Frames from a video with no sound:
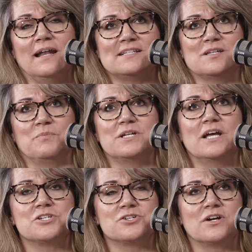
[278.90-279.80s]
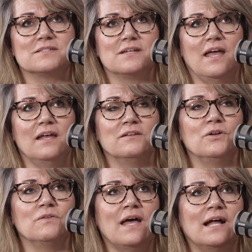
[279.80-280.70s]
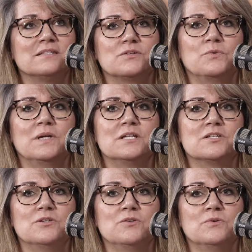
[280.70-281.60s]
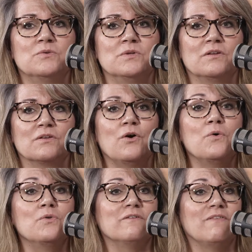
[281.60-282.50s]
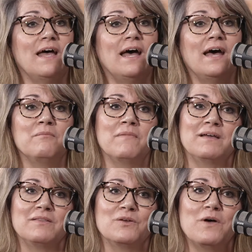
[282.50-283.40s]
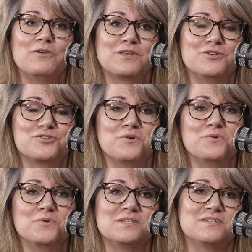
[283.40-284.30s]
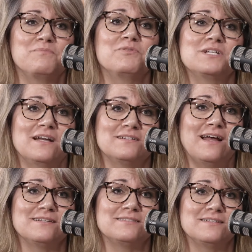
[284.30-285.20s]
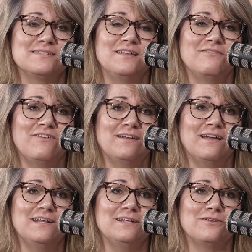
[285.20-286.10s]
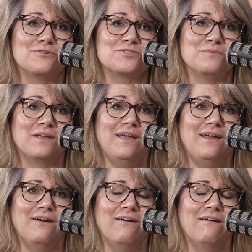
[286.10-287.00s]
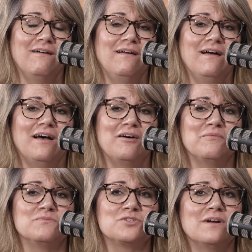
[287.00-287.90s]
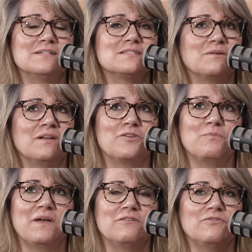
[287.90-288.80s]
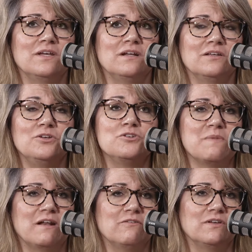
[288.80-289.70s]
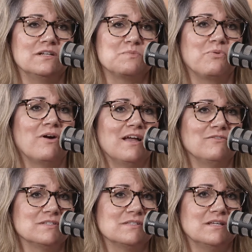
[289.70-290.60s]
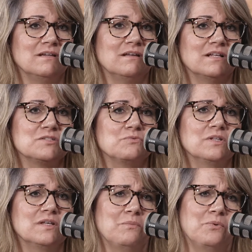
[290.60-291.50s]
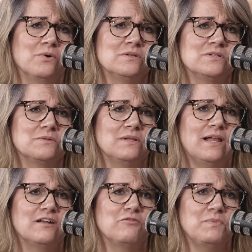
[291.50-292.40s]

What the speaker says: asset protection trust, again, that's going to, the goal of that, the wealth control is to protect assets in the event I need long-term care. Trusts, another benefit, a huge benefit is privacy, and that's really important to a lot of